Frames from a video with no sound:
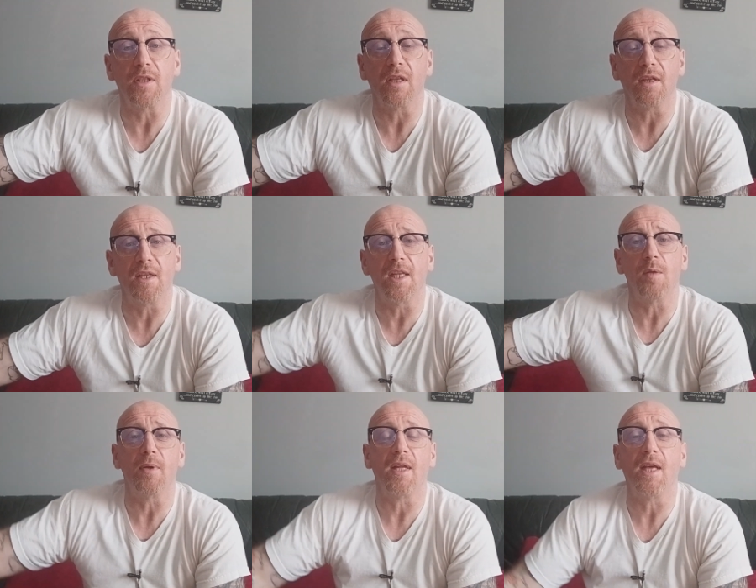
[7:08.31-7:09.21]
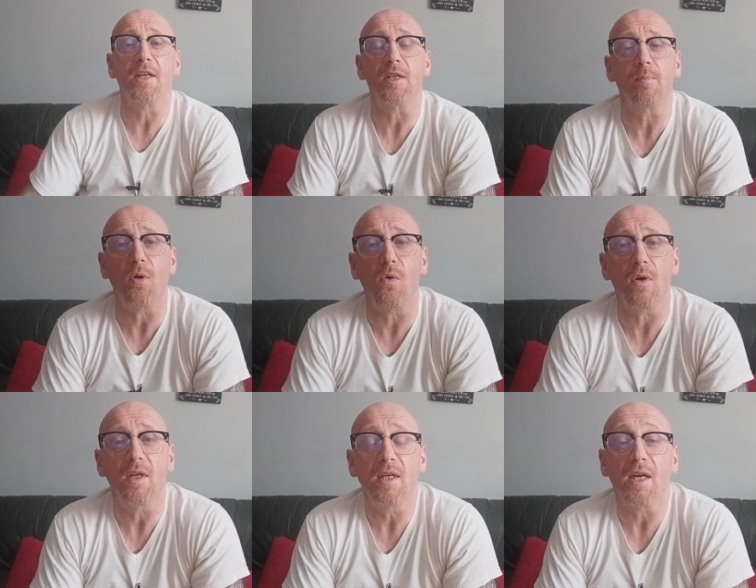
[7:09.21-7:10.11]
They got a little bit ahead in the
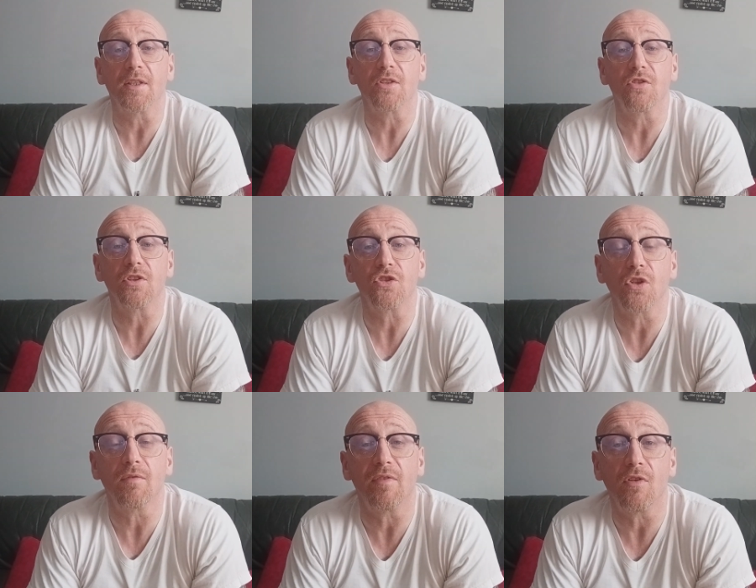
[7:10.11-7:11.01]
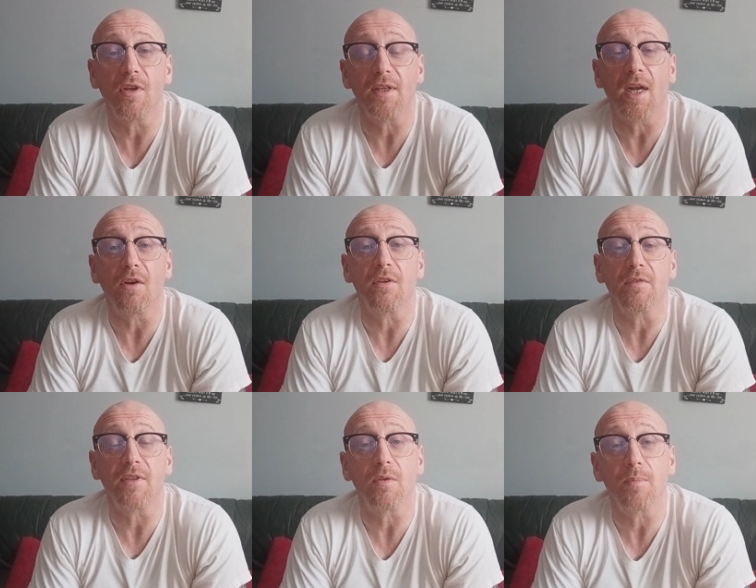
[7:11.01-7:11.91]
poll and they tried to shove a fucking
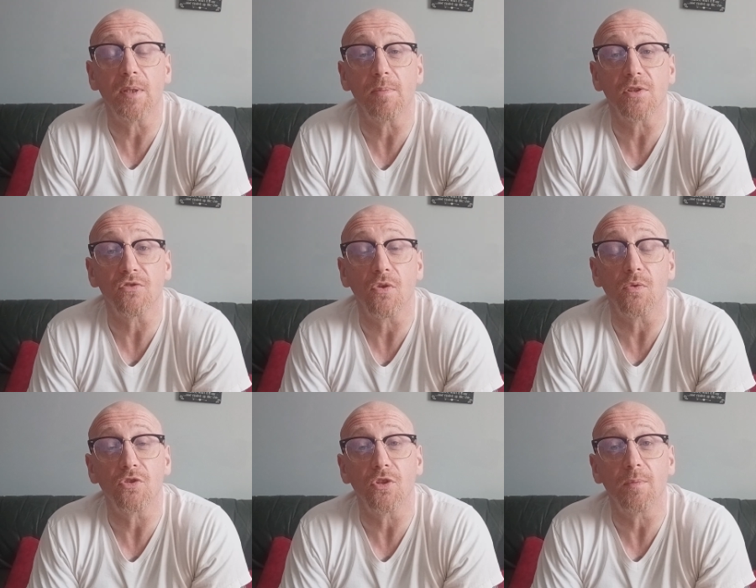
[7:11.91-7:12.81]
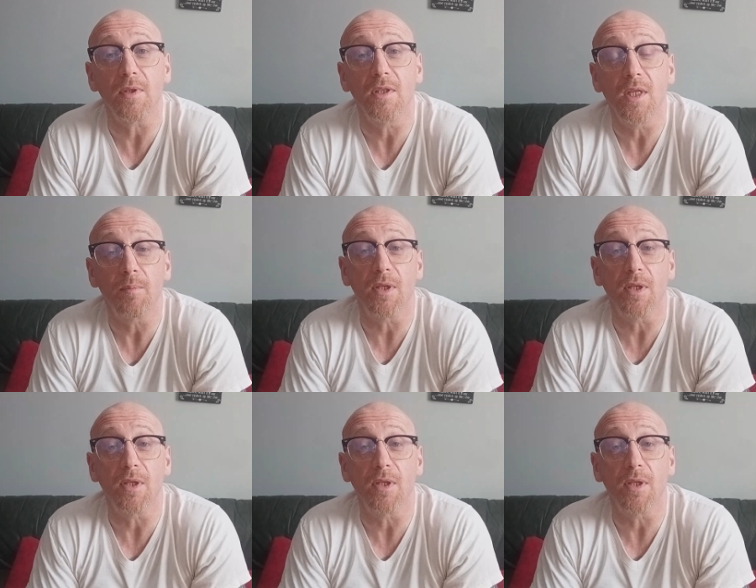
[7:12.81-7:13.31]
narrative down people's throats. Do you know what I mean?